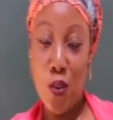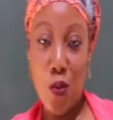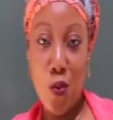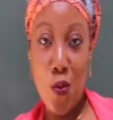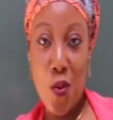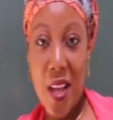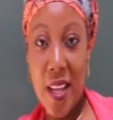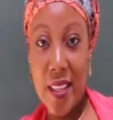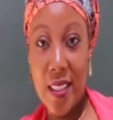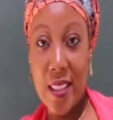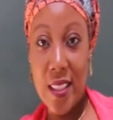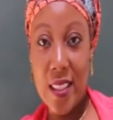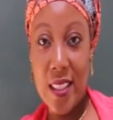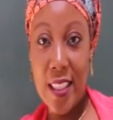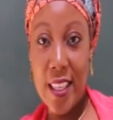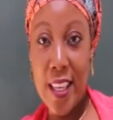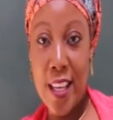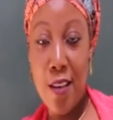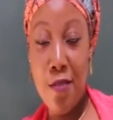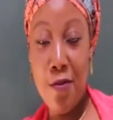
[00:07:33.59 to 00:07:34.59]
we are
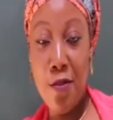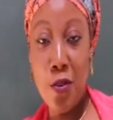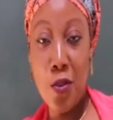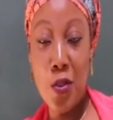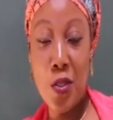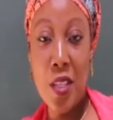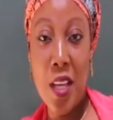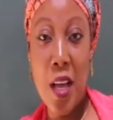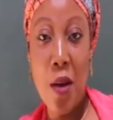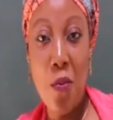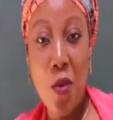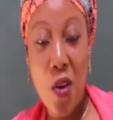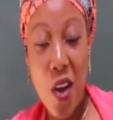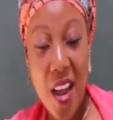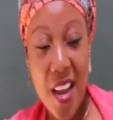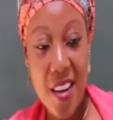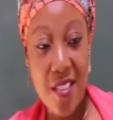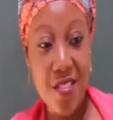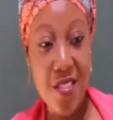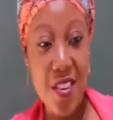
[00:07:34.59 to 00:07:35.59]
give us
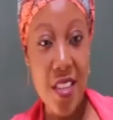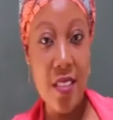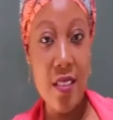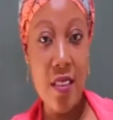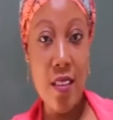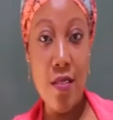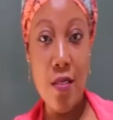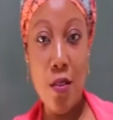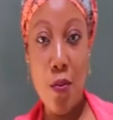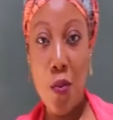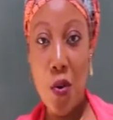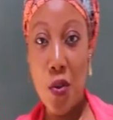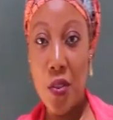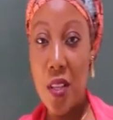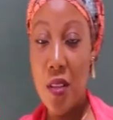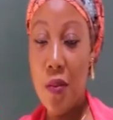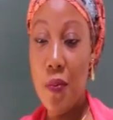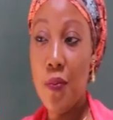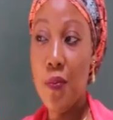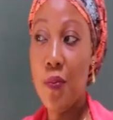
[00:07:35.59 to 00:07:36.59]
carbohydrates in the
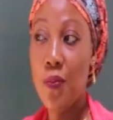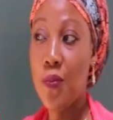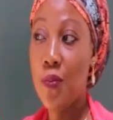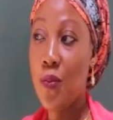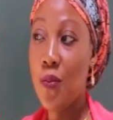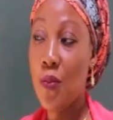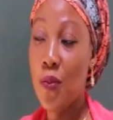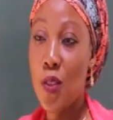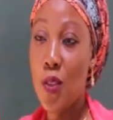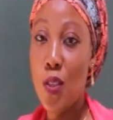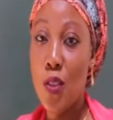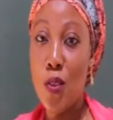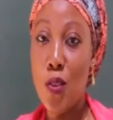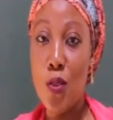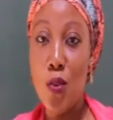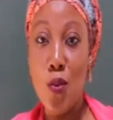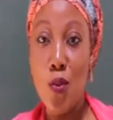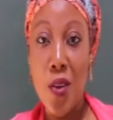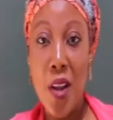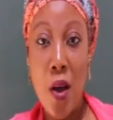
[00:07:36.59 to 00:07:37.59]
body?
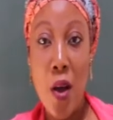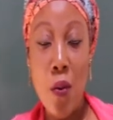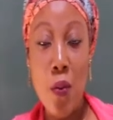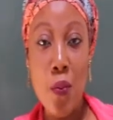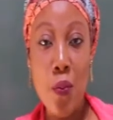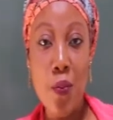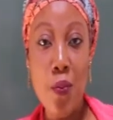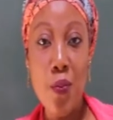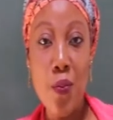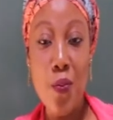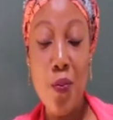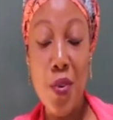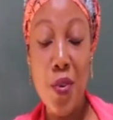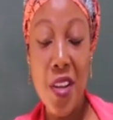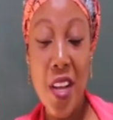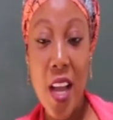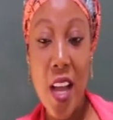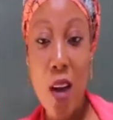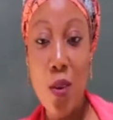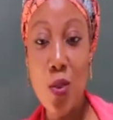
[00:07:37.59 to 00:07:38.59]
You now
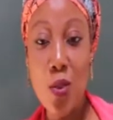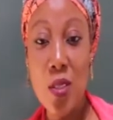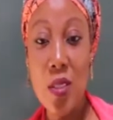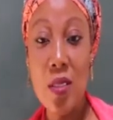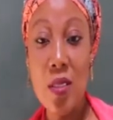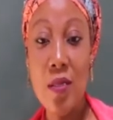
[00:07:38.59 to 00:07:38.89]
bring out,